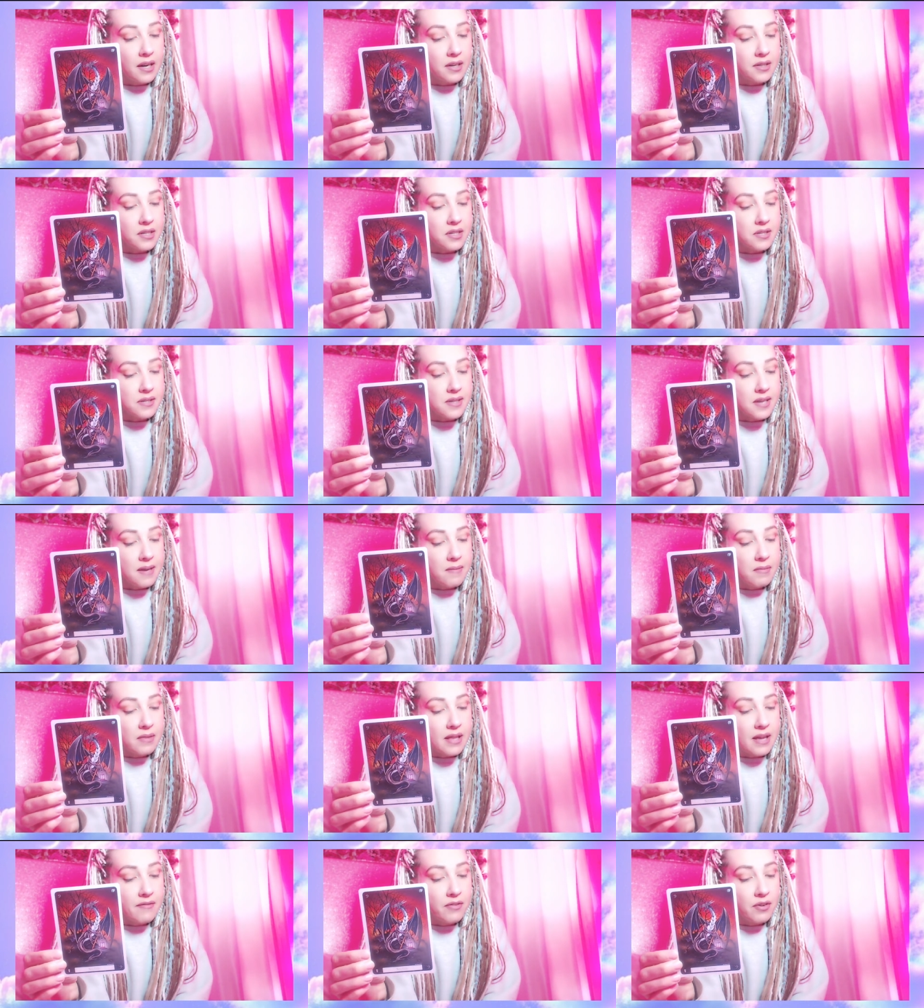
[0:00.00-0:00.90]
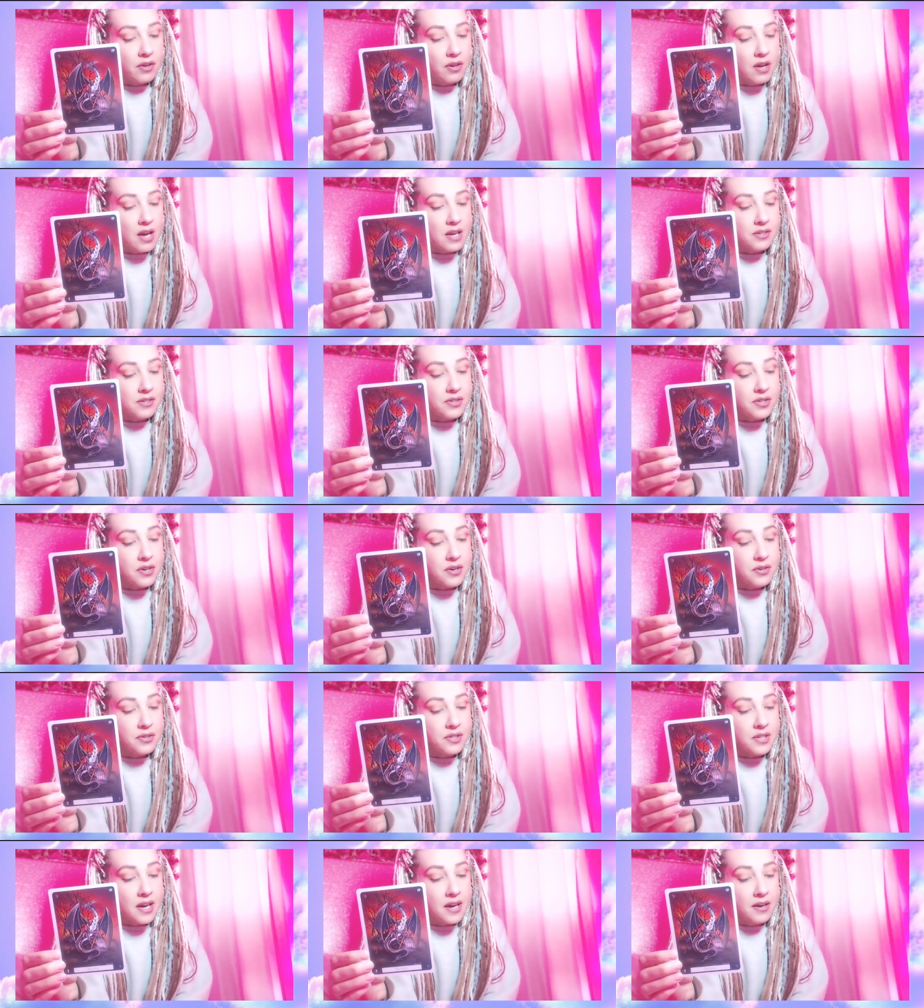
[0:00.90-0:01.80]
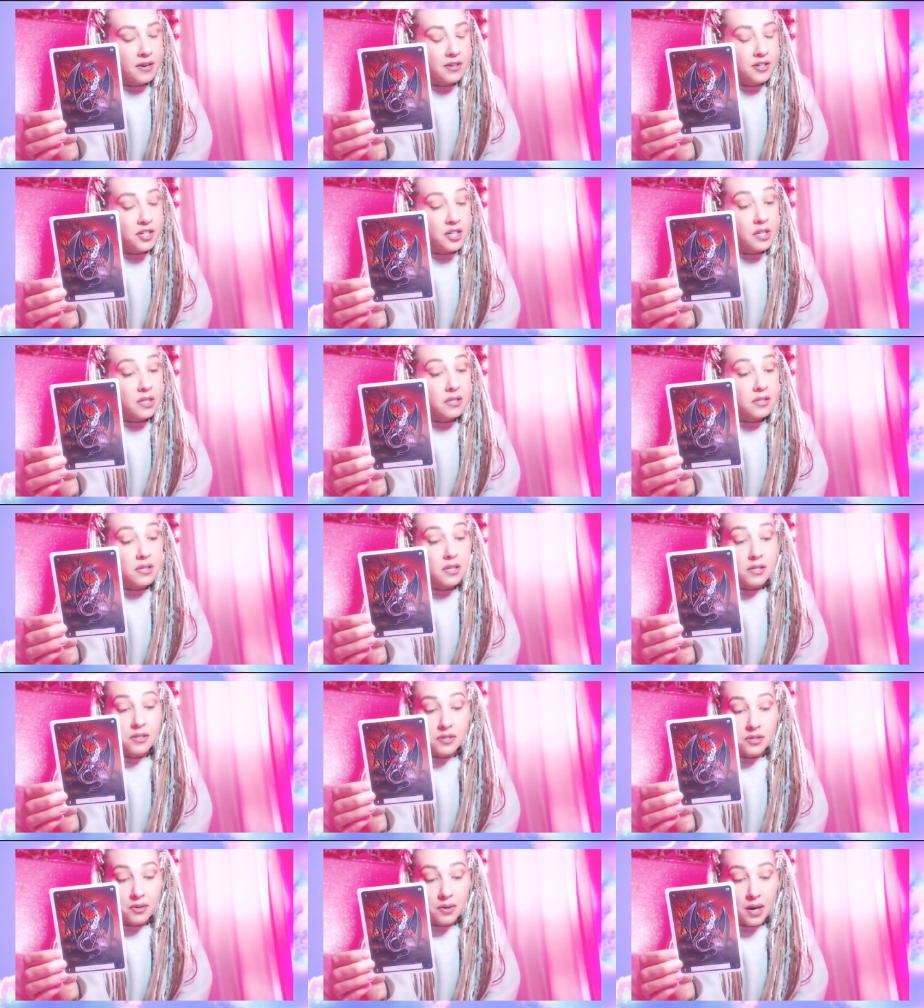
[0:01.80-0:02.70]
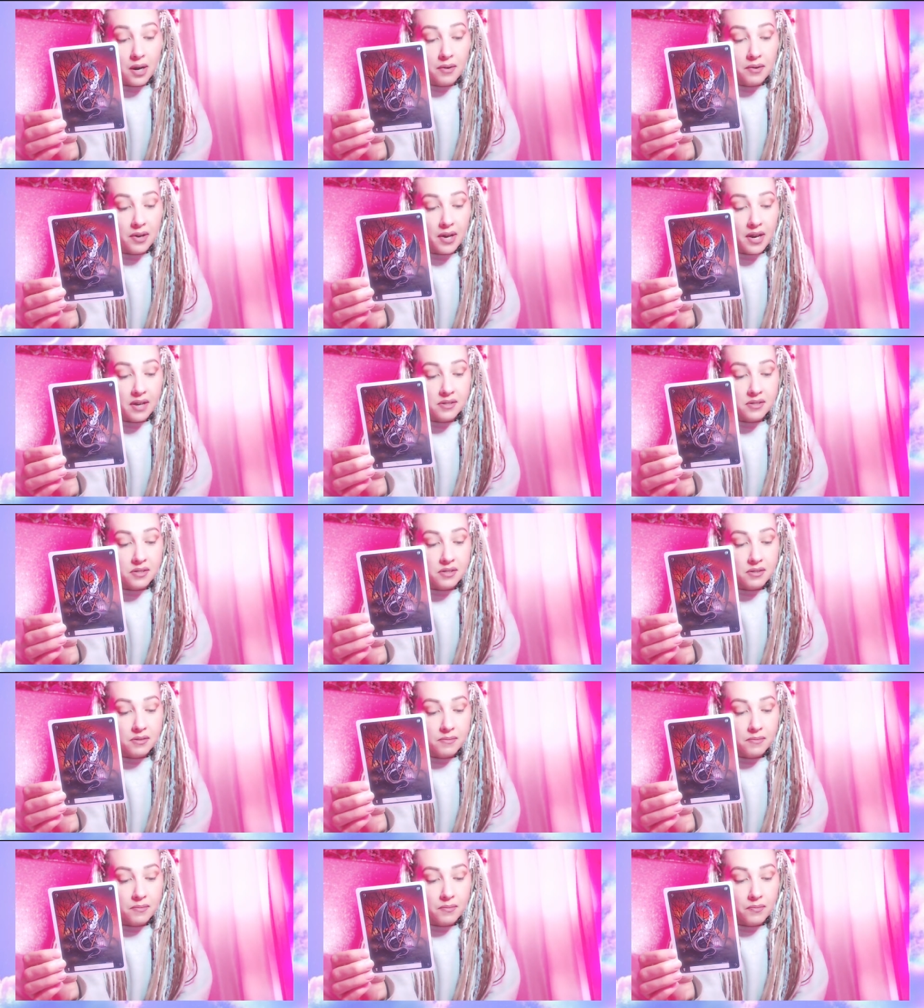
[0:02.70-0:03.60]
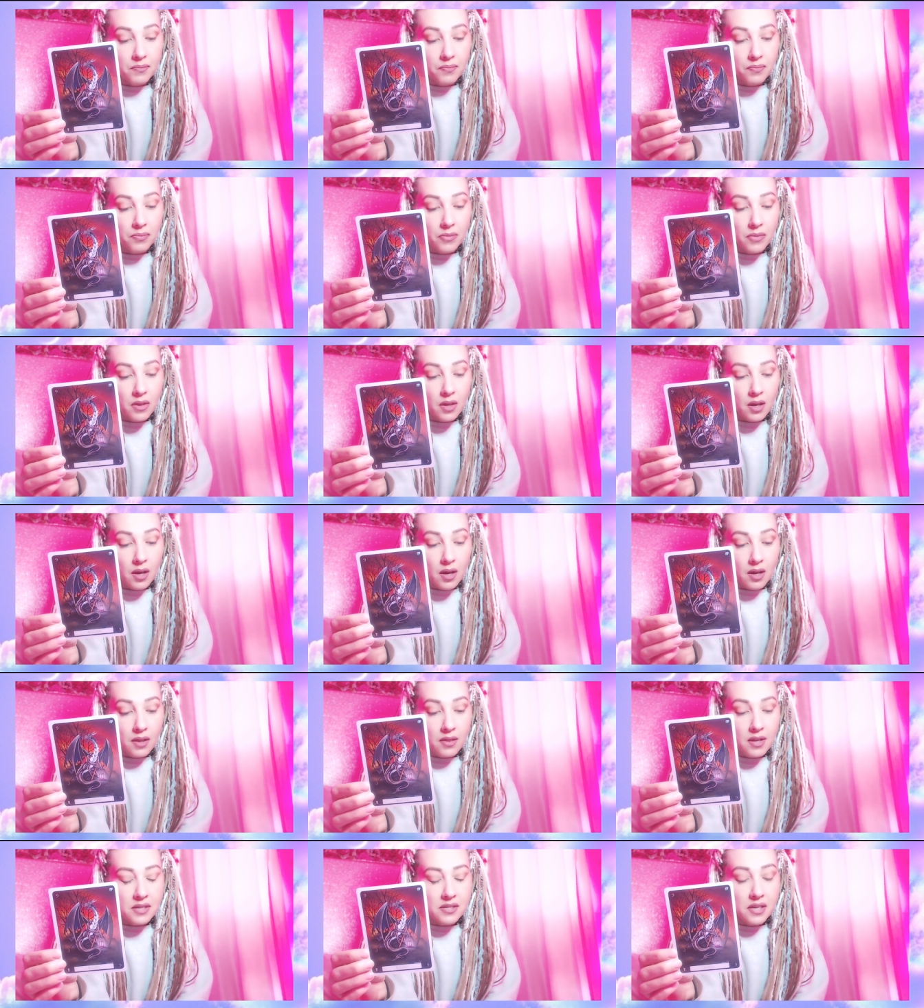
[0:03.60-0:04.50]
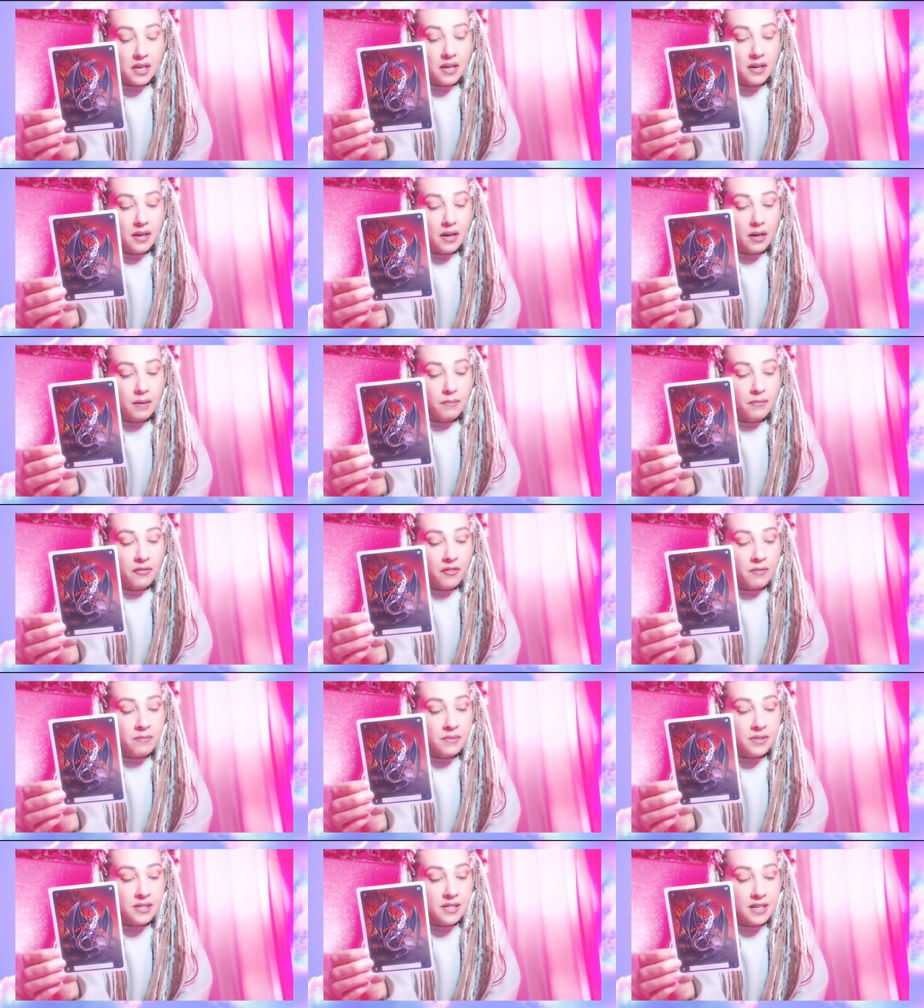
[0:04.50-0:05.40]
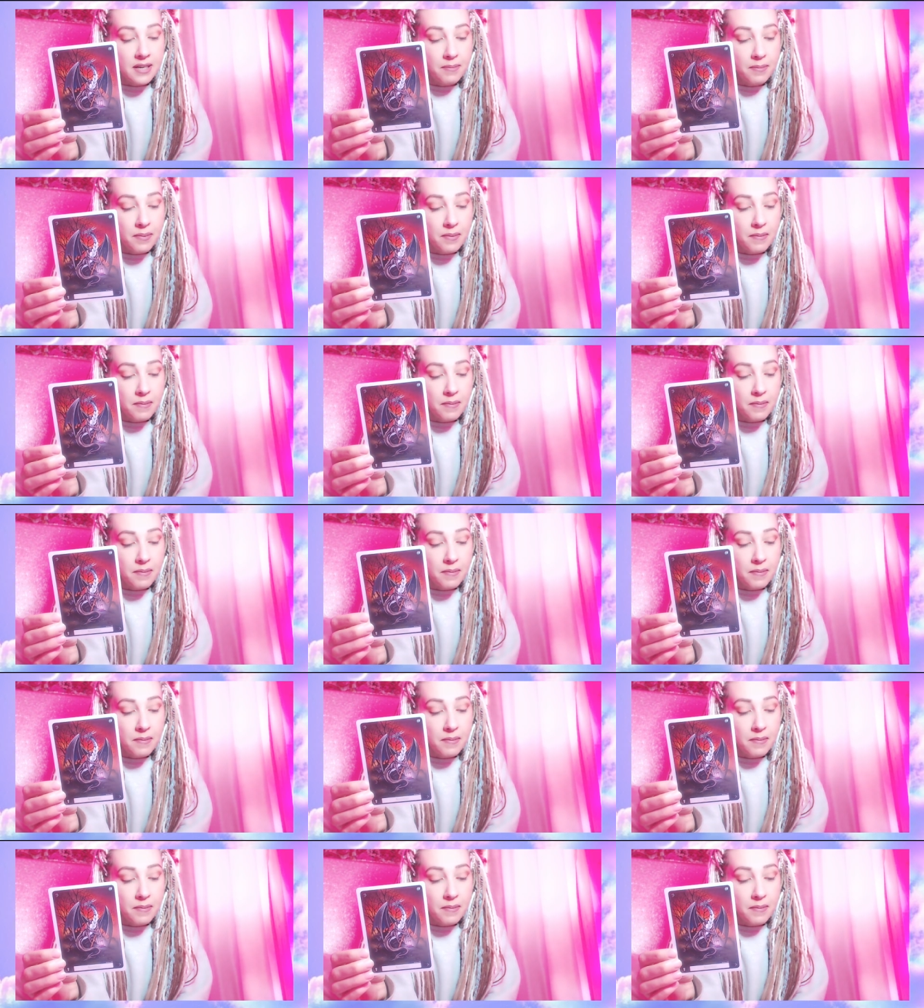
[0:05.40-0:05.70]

on the same level as those energies that surround us. This can come from deep,